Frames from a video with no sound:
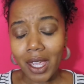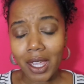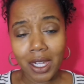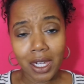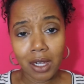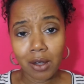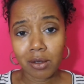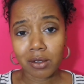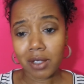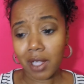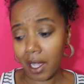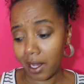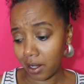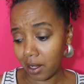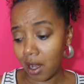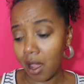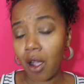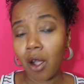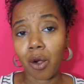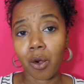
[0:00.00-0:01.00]
And he was like,
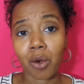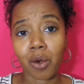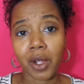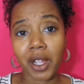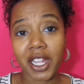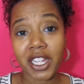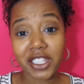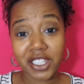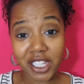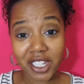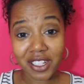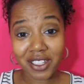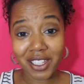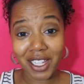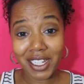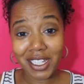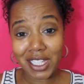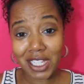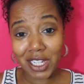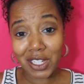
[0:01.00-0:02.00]
"No." He took
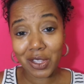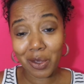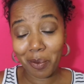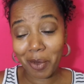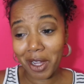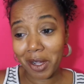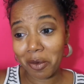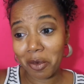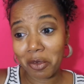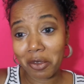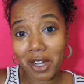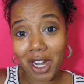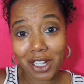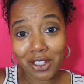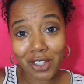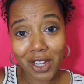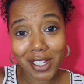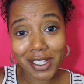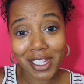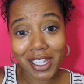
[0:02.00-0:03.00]
the money, but when I
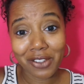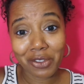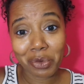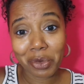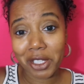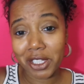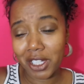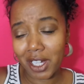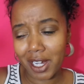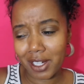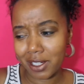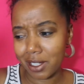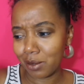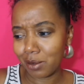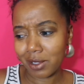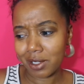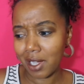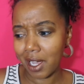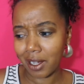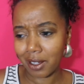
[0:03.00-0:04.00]
tried to give him the change, he
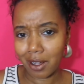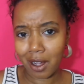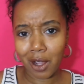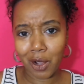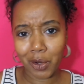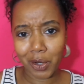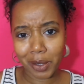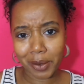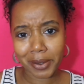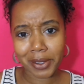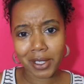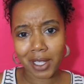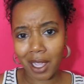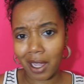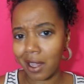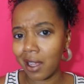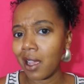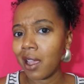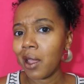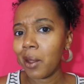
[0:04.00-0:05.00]
was like, "No." He was
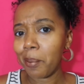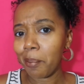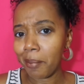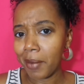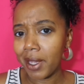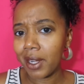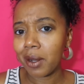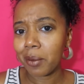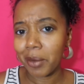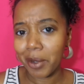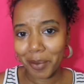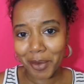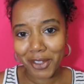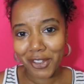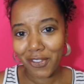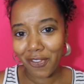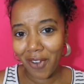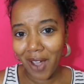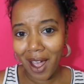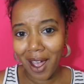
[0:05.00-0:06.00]
like, "Minimum
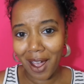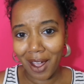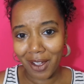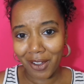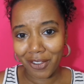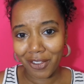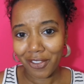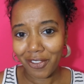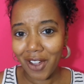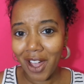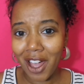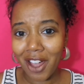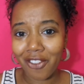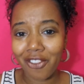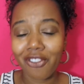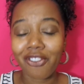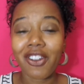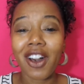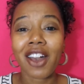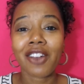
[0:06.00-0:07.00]
is
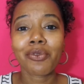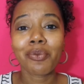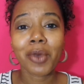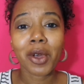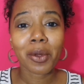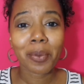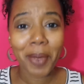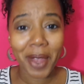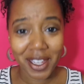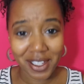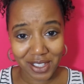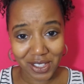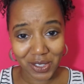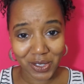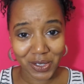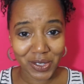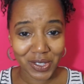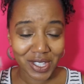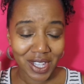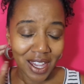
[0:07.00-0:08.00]
five mil
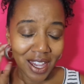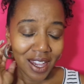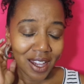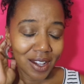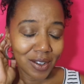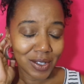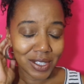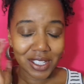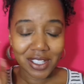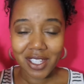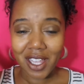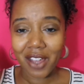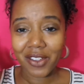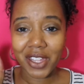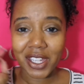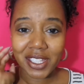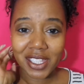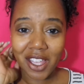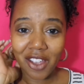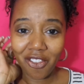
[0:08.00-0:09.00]
pesos," which is how
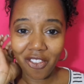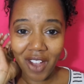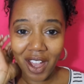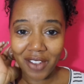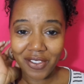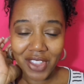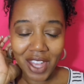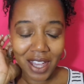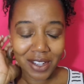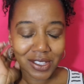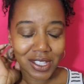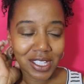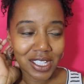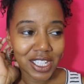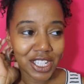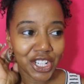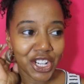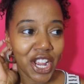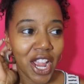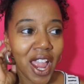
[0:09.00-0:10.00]
they say 5,000
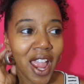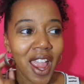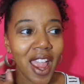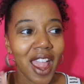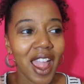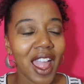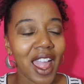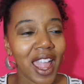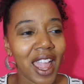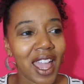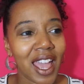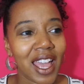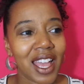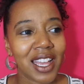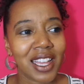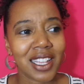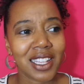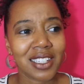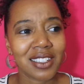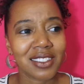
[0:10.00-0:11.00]
here.
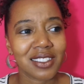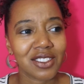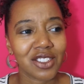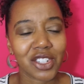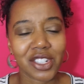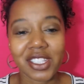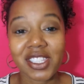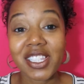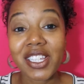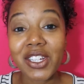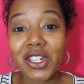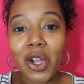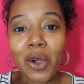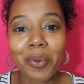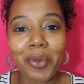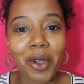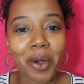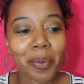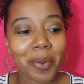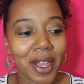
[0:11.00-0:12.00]
And or
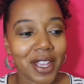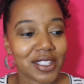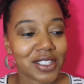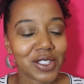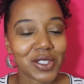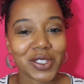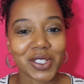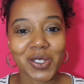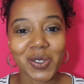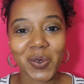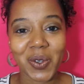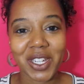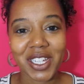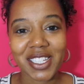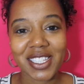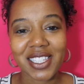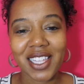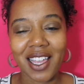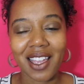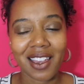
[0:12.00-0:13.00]
5 mil pesos is what
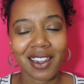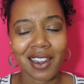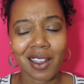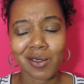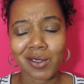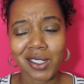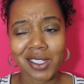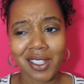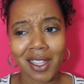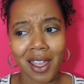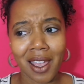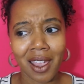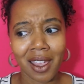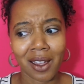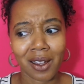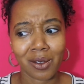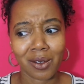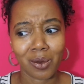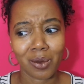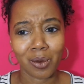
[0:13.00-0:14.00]
he said. And I was
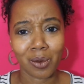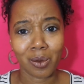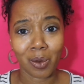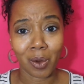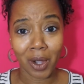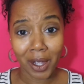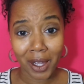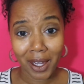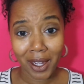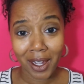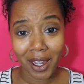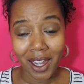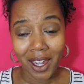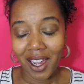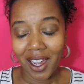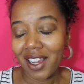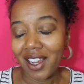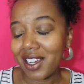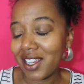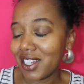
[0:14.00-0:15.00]
like, "What?"
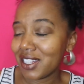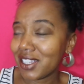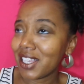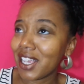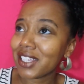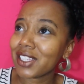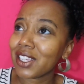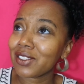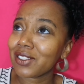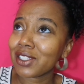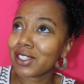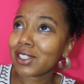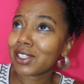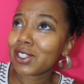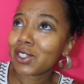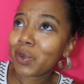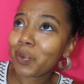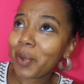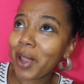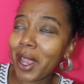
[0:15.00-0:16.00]
And then he takes out this
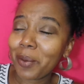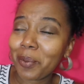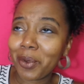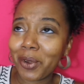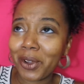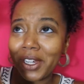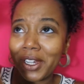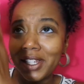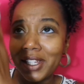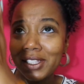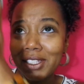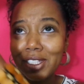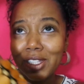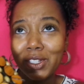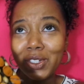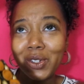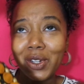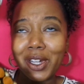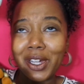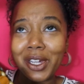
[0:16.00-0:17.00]
little paper in his
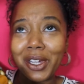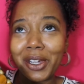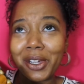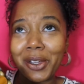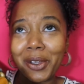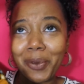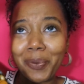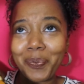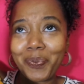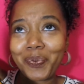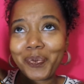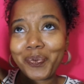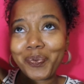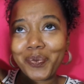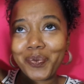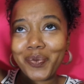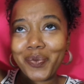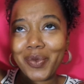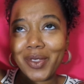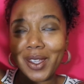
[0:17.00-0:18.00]
little
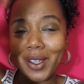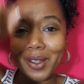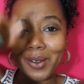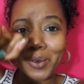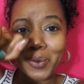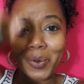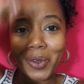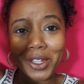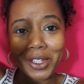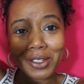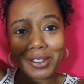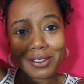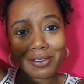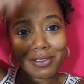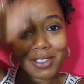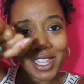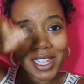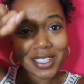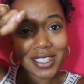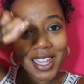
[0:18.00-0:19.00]
where you
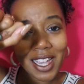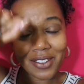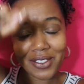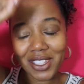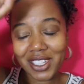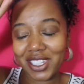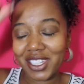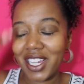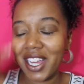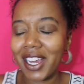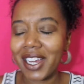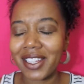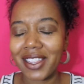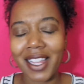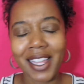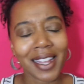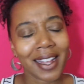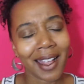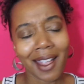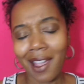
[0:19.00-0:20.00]
let down the shade
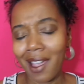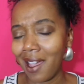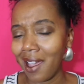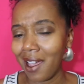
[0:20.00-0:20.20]
thing,